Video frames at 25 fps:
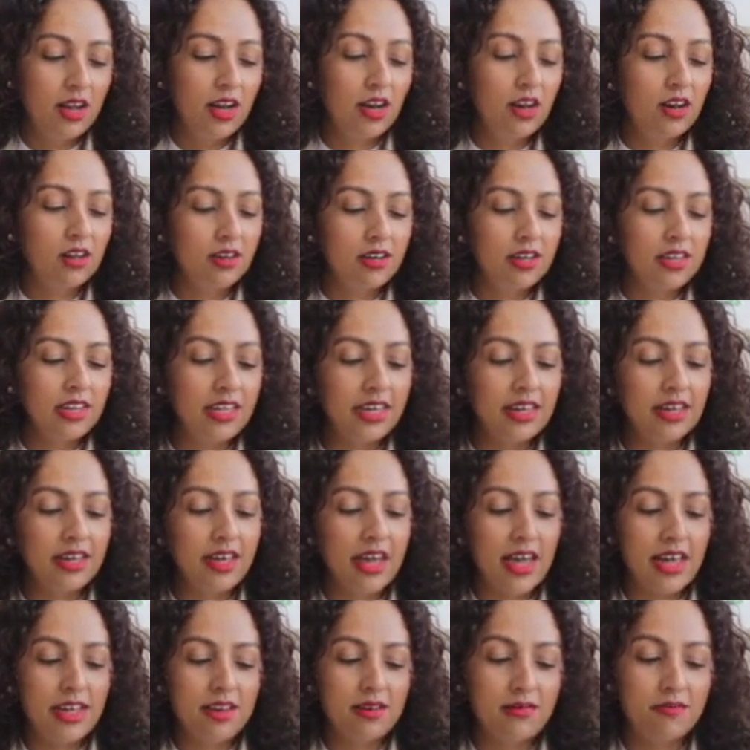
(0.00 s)

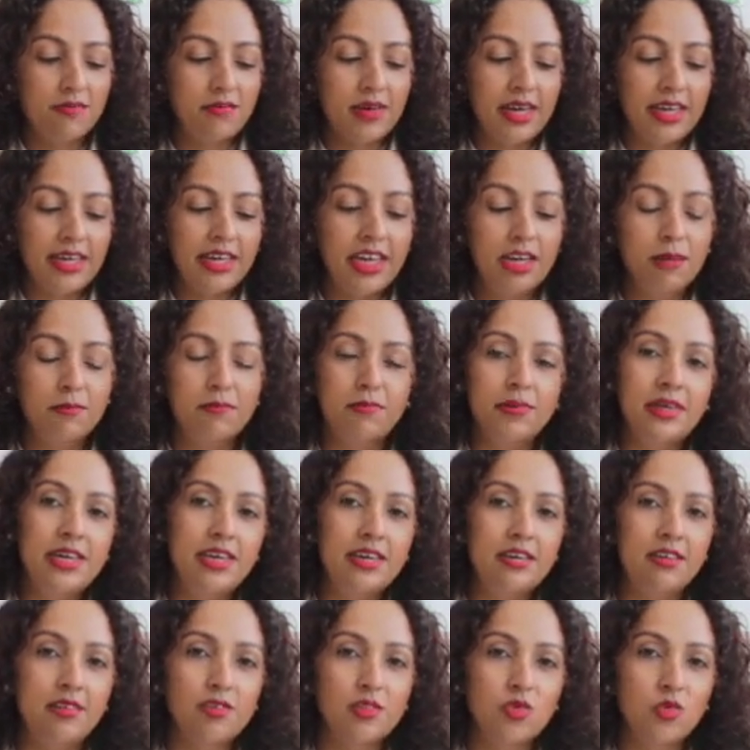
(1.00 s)
Learning and making
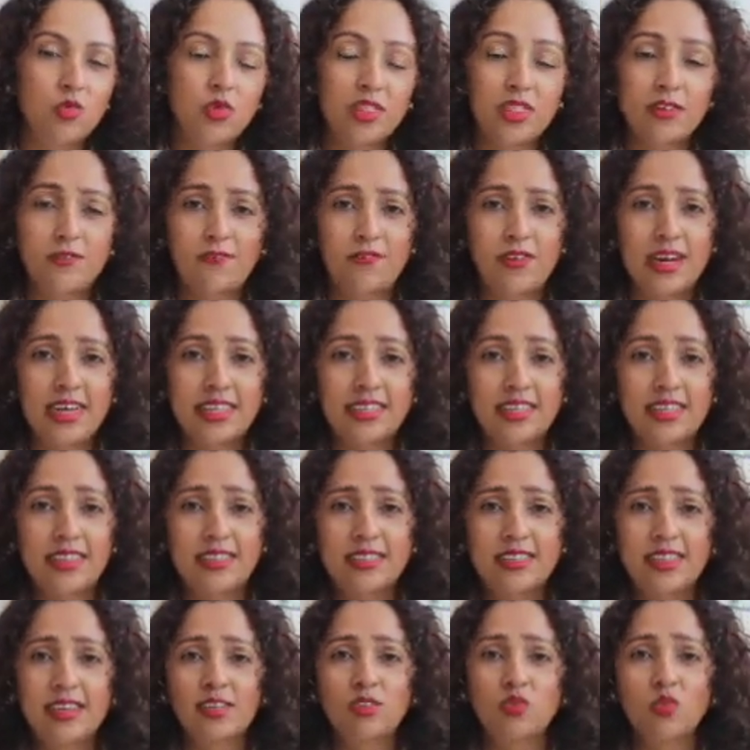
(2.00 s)
peace with the fact
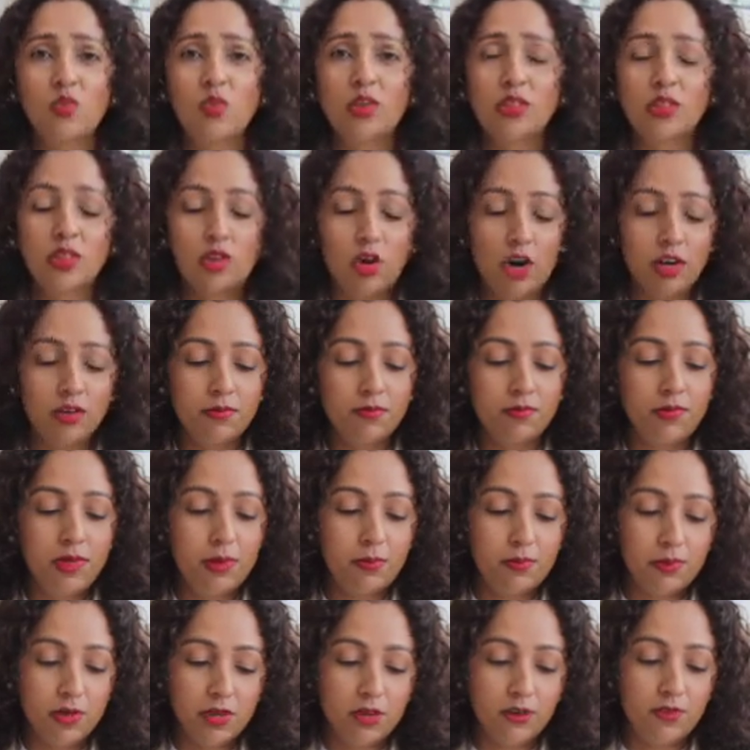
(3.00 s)
that things will not
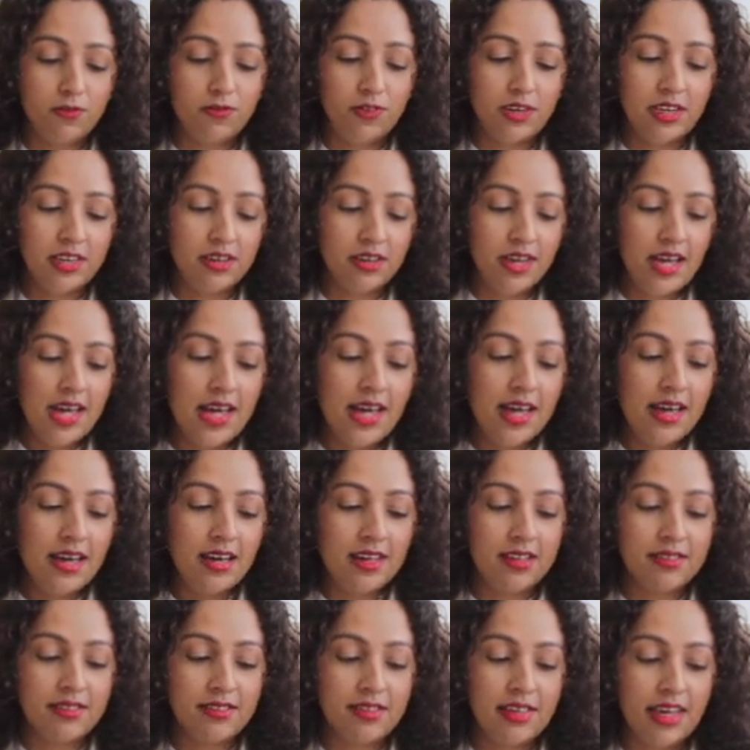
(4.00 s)
be perfect
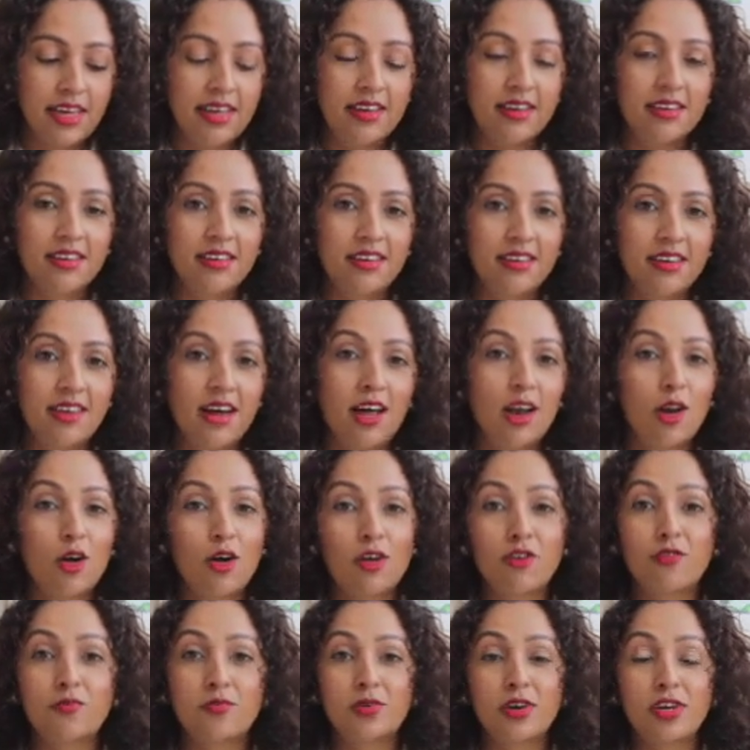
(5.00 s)
has taken a
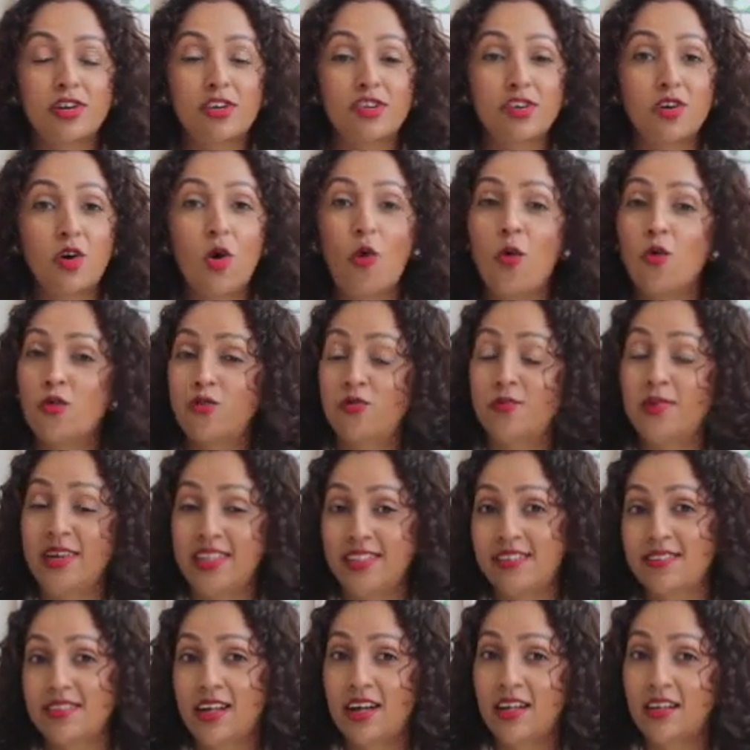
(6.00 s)
lot of pressure off
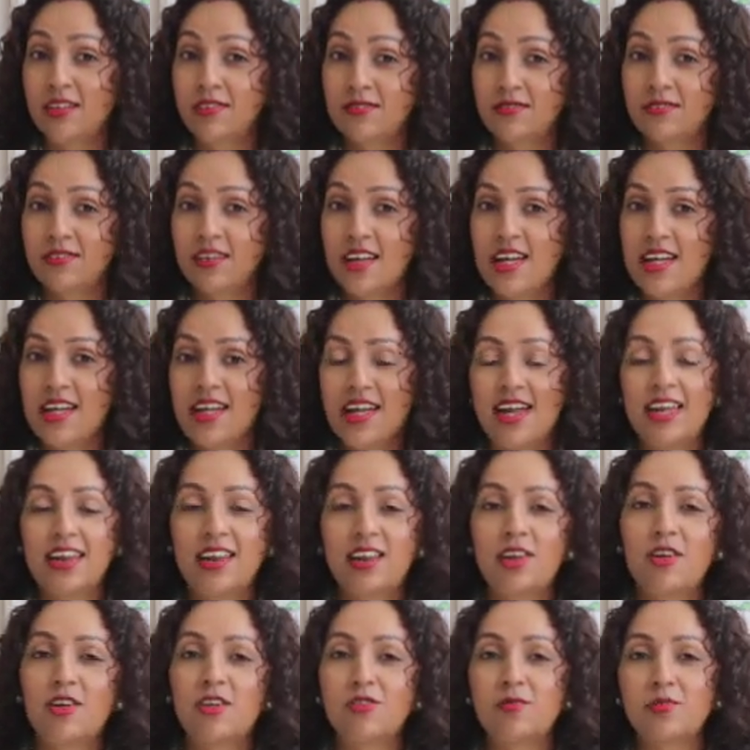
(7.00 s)
myself
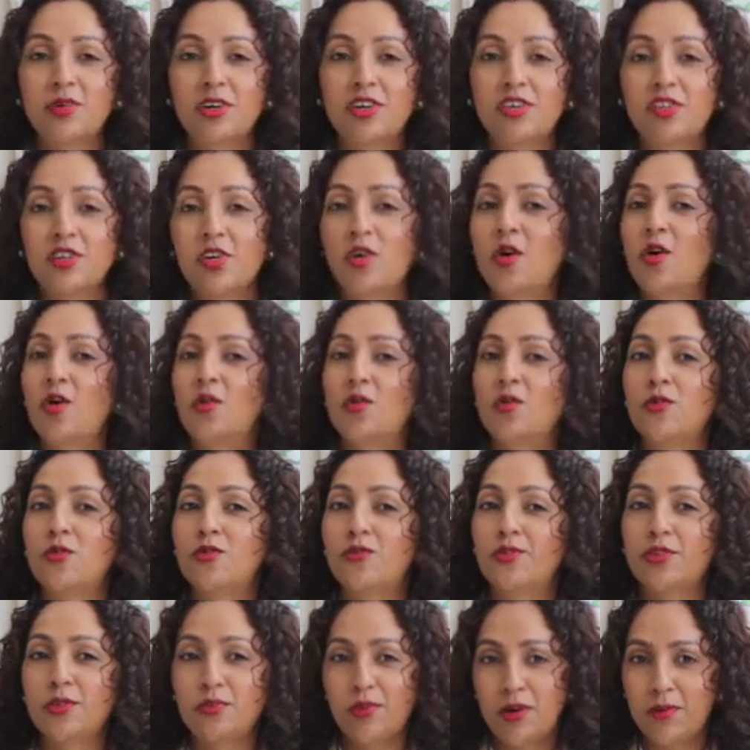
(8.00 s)
and a lot of pressure off
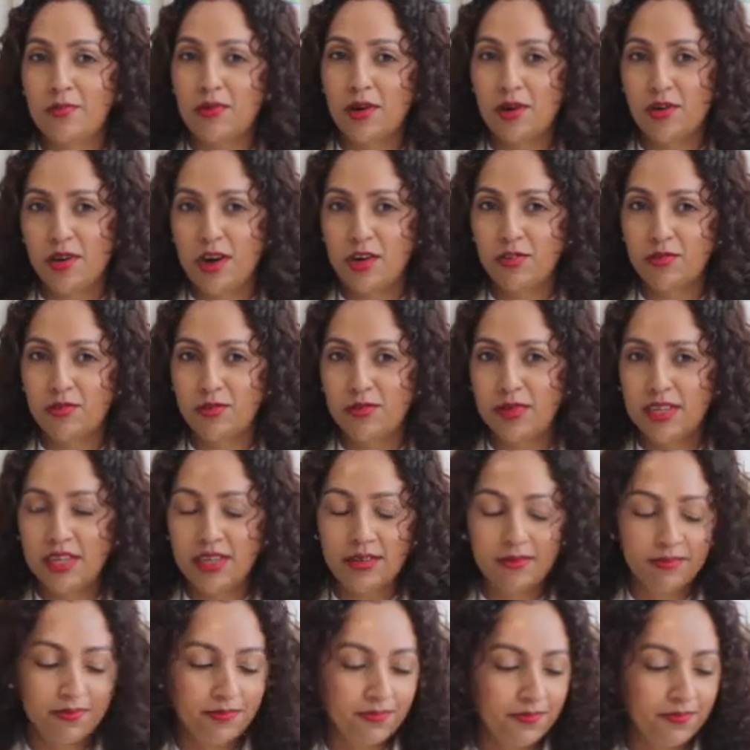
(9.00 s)
the people around me.